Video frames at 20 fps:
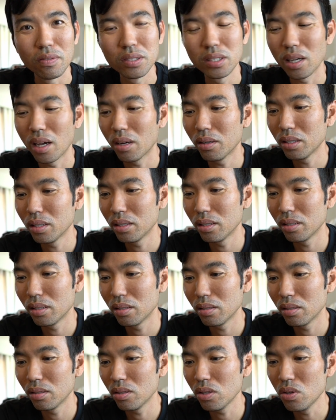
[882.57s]
So
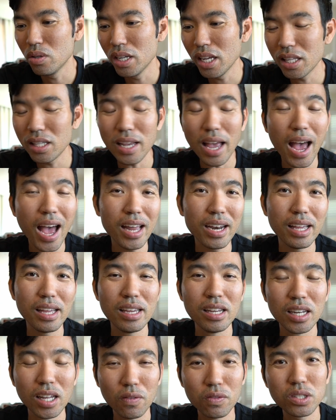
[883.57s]
you need to add
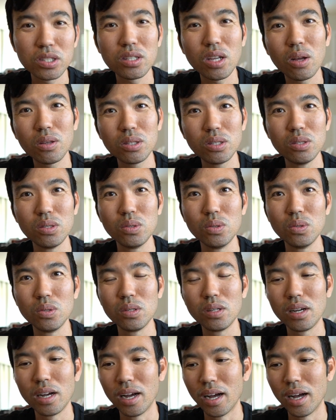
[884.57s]
enough salt to